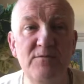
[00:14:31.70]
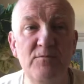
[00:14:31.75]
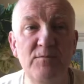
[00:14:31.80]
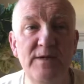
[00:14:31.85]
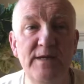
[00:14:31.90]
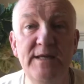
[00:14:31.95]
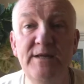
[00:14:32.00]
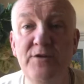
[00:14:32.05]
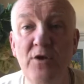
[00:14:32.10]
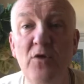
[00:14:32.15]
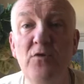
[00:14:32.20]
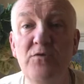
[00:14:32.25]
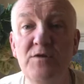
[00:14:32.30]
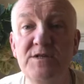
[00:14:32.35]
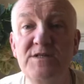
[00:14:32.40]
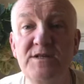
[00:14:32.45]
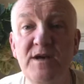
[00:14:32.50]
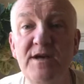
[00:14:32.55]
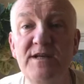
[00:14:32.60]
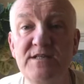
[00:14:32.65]
we know the
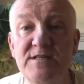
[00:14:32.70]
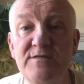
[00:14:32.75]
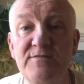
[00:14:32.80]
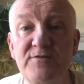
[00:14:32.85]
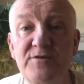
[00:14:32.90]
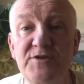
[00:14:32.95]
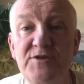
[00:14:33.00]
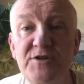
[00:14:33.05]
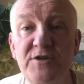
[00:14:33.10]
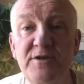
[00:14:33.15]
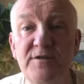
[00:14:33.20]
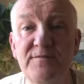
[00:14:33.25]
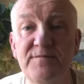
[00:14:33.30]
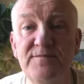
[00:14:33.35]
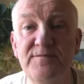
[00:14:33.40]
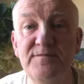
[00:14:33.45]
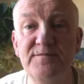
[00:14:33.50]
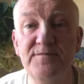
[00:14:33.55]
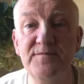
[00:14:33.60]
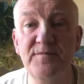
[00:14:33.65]
science of Krishna.
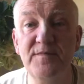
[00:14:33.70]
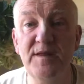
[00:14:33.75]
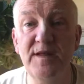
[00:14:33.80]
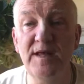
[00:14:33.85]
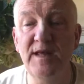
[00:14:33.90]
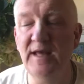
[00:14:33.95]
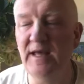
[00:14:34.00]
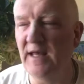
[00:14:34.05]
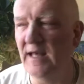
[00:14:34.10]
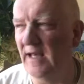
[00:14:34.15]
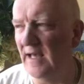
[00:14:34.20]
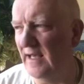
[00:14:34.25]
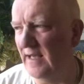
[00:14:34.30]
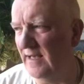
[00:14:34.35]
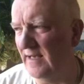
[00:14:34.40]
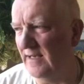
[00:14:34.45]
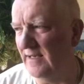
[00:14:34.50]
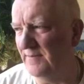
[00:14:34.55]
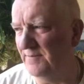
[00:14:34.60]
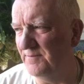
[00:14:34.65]

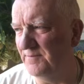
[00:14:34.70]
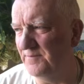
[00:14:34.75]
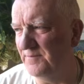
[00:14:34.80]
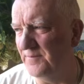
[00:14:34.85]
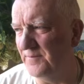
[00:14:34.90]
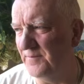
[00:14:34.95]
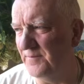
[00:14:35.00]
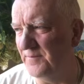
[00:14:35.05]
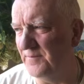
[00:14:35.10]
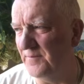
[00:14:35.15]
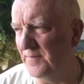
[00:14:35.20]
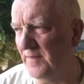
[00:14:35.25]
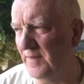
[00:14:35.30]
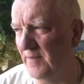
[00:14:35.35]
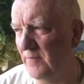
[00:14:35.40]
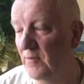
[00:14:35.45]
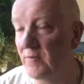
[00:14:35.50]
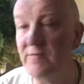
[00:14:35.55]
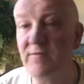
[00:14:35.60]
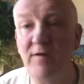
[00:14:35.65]

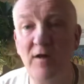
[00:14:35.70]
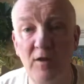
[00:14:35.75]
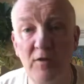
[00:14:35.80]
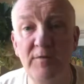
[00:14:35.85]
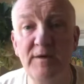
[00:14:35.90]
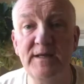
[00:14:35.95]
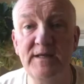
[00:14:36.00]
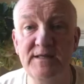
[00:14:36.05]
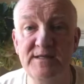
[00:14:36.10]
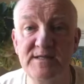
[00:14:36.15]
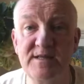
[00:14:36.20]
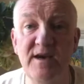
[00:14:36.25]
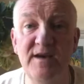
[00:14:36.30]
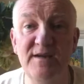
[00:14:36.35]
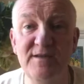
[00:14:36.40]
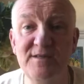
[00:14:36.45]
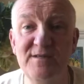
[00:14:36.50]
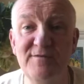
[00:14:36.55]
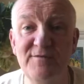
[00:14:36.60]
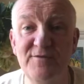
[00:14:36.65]
We're following the
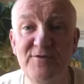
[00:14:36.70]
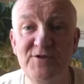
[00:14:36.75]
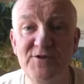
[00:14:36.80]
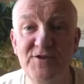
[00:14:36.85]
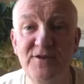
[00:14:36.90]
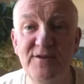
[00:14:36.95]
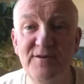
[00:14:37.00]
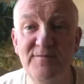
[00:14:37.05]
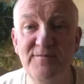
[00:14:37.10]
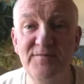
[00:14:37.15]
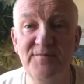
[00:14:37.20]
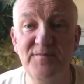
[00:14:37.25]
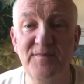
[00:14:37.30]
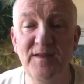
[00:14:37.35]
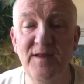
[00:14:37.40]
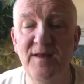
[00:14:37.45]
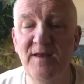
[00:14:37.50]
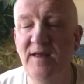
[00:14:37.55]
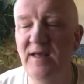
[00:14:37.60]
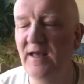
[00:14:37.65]
science of Krishna
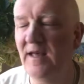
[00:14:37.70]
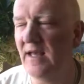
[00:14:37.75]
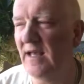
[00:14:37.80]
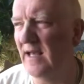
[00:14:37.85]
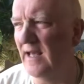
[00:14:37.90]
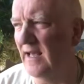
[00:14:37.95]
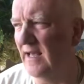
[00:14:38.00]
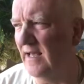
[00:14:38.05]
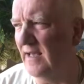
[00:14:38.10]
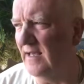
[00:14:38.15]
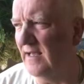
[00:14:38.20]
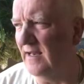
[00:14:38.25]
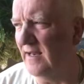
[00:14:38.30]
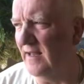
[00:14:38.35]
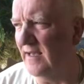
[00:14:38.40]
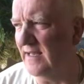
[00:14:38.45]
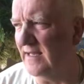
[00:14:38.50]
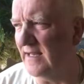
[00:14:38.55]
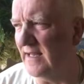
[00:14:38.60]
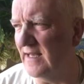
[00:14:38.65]

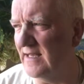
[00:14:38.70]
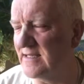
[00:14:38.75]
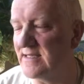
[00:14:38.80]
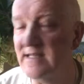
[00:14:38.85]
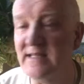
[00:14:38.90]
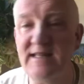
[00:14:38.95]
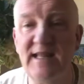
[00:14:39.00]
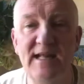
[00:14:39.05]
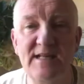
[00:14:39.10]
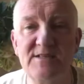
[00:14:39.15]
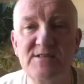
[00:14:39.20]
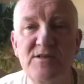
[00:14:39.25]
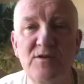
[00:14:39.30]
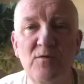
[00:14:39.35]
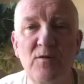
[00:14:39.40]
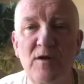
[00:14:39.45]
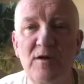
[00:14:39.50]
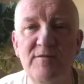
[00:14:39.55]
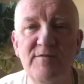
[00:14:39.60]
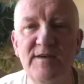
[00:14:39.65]
like that. That's the
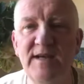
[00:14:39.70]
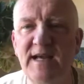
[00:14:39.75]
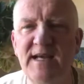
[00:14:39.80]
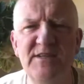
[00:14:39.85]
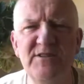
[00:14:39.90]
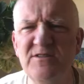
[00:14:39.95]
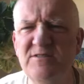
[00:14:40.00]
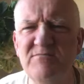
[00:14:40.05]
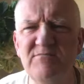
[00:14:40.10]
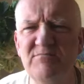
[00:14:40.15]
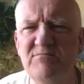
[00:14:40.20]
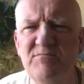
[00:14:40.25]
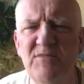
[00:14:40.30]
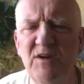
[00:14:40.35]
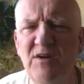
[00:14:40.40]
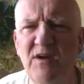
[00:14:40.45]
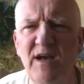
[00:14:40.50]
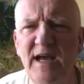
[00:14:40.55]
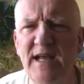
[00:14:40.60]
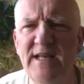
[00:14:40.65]
qualification,
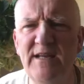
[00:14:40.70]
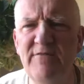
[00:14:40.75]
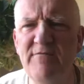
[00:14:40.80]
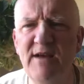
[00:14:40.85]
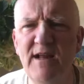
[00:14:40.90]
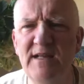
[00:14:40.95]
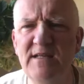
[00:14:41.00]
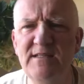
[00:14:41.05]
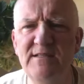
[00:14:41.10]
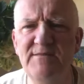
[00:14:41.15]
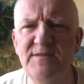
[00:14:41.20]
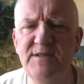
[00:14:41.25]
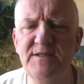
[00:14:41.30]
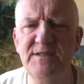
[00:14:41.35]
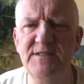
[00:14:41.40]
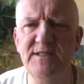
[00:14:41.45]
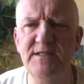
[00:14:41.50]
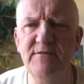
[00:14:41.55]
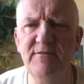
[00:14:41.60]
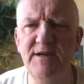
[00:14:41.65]
not any relative
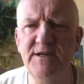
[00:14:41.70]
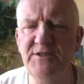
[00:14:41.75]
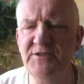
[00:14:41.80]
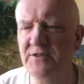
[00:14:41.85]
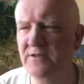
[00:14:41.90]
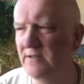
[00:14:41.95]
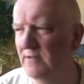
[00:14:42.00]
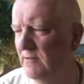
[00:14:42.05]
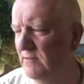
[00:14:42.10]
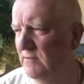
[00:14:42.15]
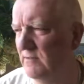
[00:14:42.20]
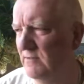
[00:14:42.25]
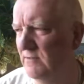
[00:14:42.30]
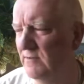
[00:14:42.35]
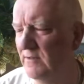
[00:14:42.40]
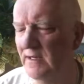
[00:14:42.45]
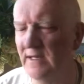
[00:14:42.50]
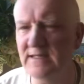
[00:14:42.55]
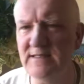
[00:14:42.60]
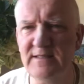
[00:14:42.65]
consideration,
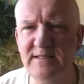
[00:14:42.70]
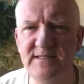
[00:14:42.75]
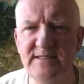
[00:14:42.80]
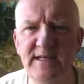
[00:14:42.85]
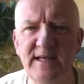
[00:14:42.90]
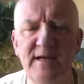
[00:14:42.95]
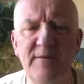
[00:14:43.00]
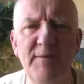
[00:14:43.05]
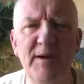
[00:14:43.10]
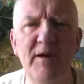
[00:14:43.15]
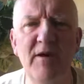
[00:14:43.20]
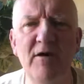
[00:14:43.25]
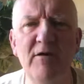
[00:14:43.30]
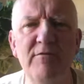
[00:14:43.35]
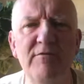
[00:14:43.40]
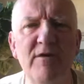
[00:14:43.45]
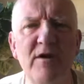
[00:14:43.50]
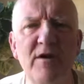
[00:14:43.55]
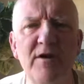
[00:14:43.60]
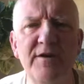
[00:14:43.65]
as I say, about
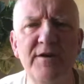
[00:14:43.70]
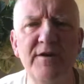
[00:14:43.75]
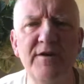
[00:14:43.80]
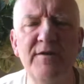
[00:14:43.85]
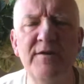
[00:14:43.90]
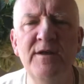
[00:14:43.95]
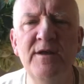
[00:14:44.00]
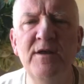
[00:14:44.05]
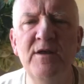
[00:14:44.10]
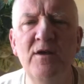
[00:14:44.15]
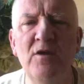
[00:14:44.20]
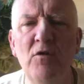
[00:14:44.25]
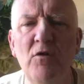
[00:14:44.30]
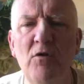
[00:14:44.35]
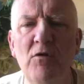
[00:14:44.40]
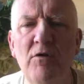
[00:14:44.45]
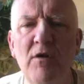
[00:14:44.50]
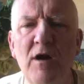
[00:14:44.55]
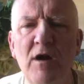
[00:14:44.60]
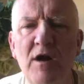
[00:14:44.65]
our varna
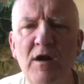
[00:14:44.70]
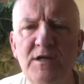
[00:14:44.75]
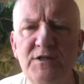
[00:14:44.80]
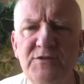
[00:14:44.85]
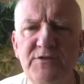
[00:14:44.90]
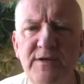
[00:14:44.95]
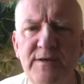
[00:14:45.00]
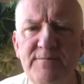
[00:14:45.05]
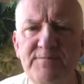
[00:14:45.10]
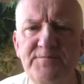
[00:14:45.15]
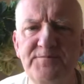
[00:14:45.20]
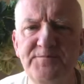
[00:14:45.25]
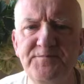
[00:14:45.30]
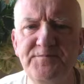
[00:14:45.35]
or our ashram.